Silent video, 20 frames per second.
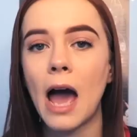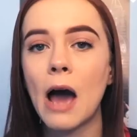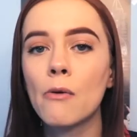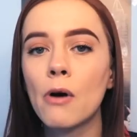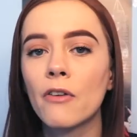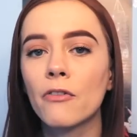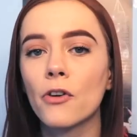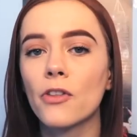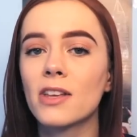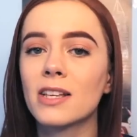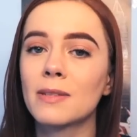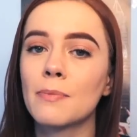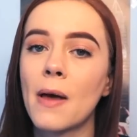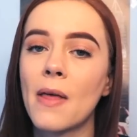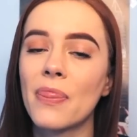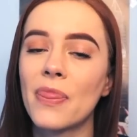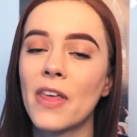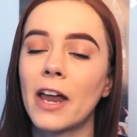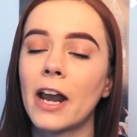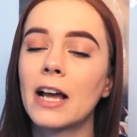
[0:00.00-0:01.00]
However, this
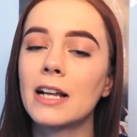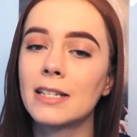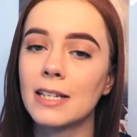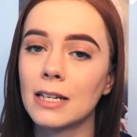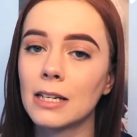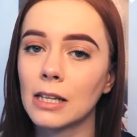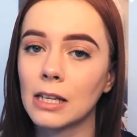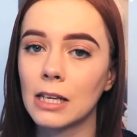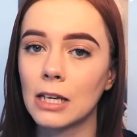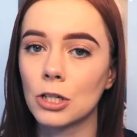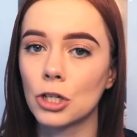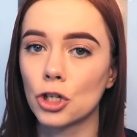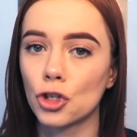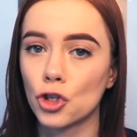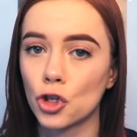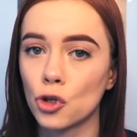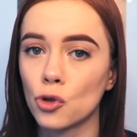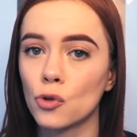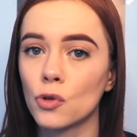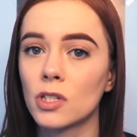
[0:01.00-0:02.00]
meant that I didn't get to
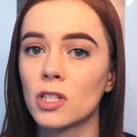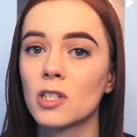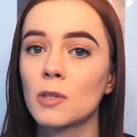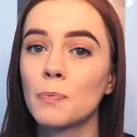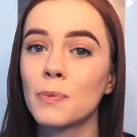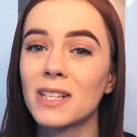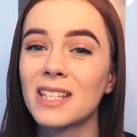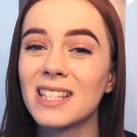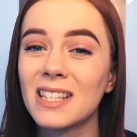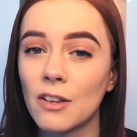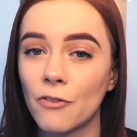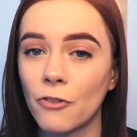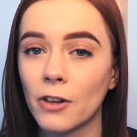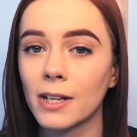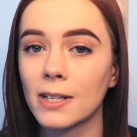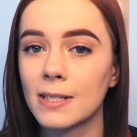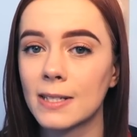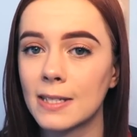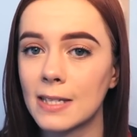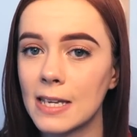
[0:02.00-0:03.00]
choose
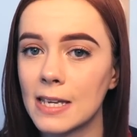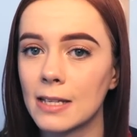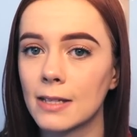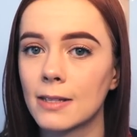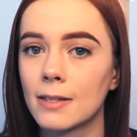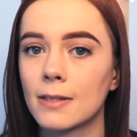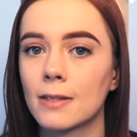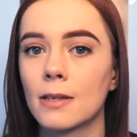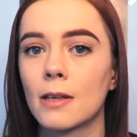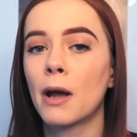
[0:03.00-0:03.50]
specific seats.